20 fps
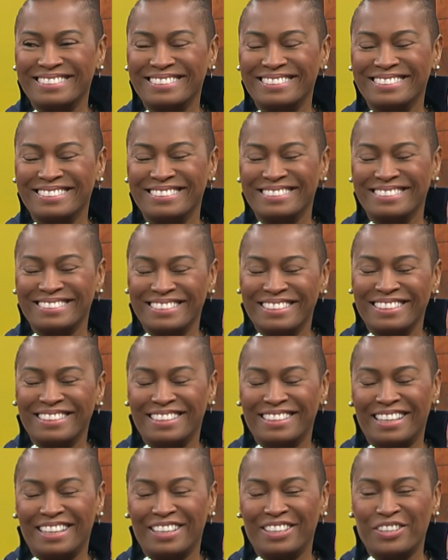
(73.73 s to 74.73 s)
Hmm.
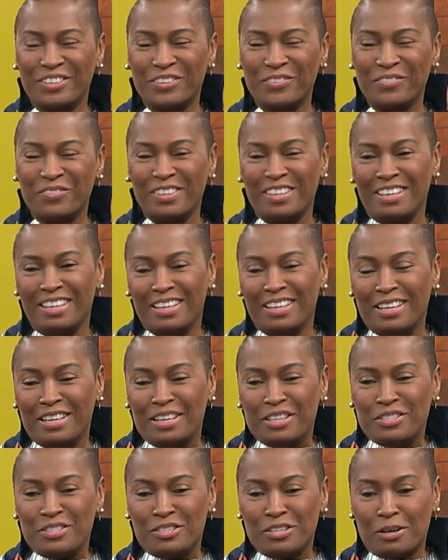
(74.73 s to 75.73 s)
Thank you.
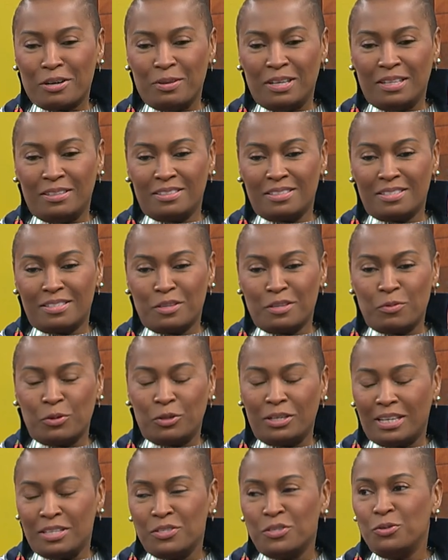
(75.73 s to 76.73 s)
So, I mean,
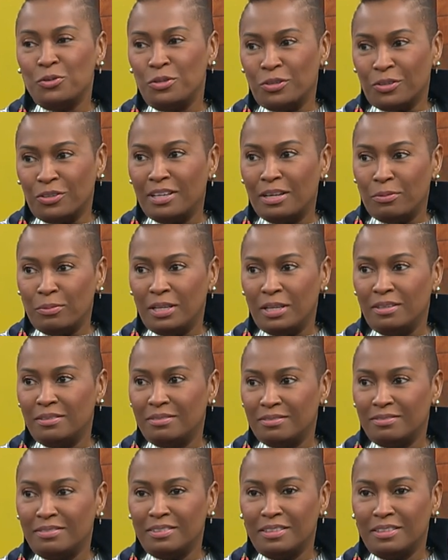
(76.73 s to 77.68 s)
Simone, as you know, I mean,